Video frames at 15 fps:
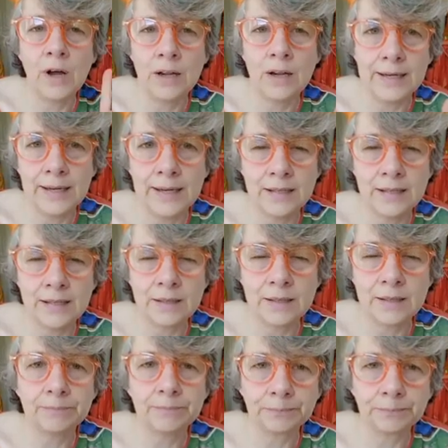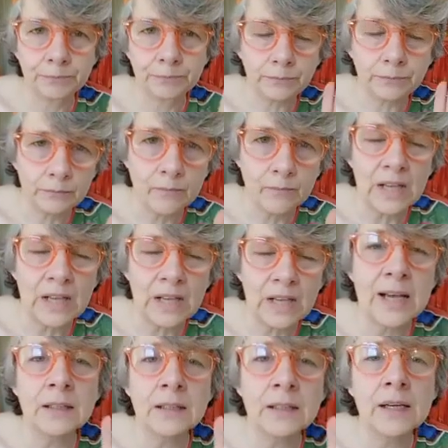years, young
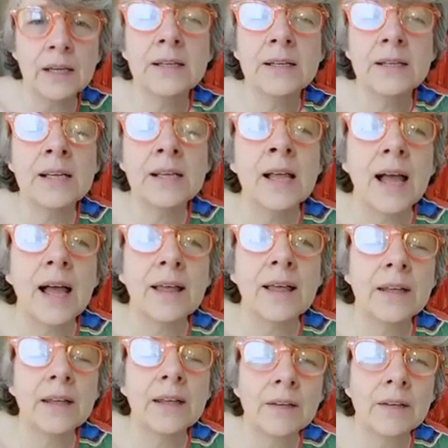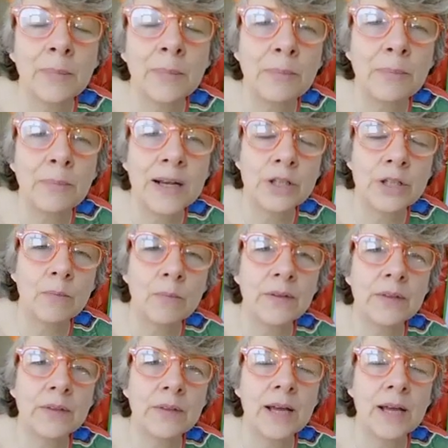learners, and then the preparation one the
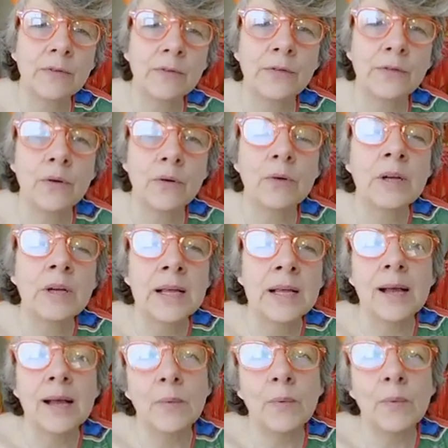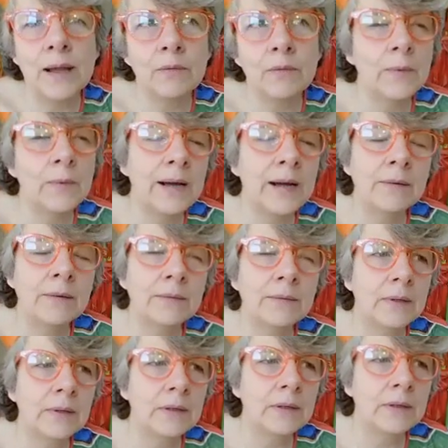night before, and where
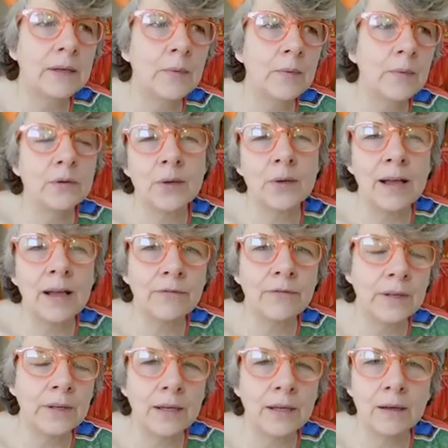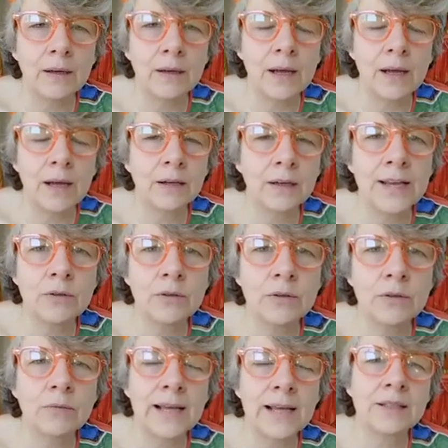we also have the occasional
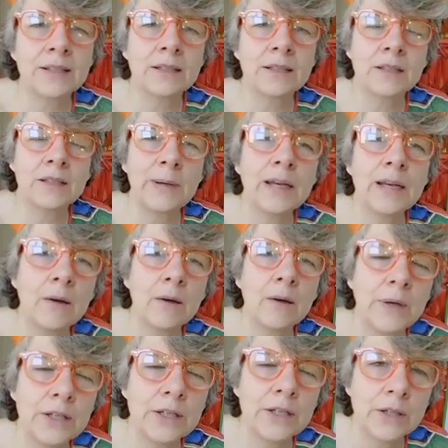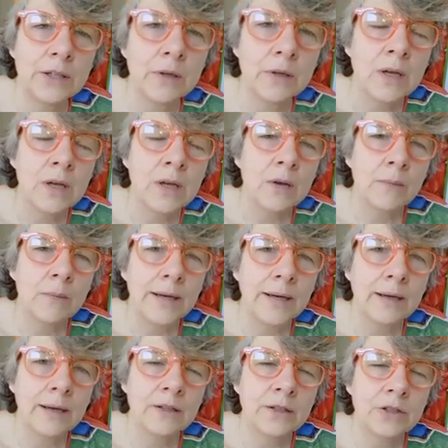guest speaker, which we
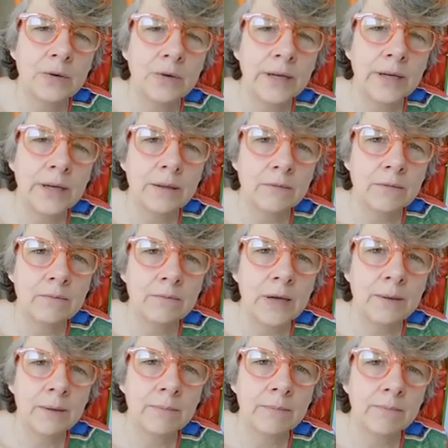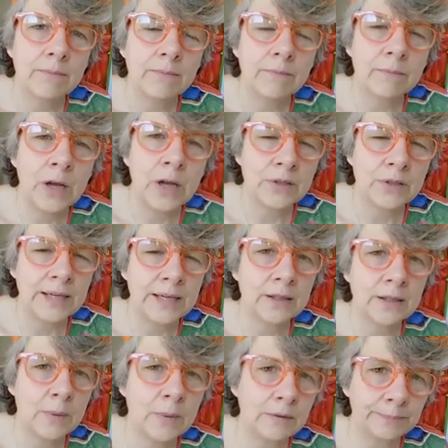enjoy hosting as
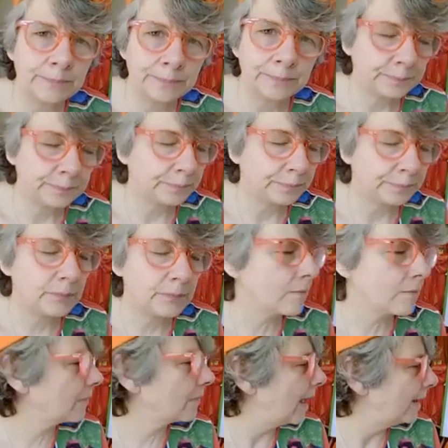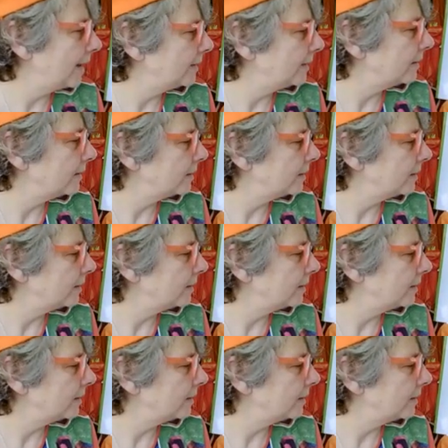well. And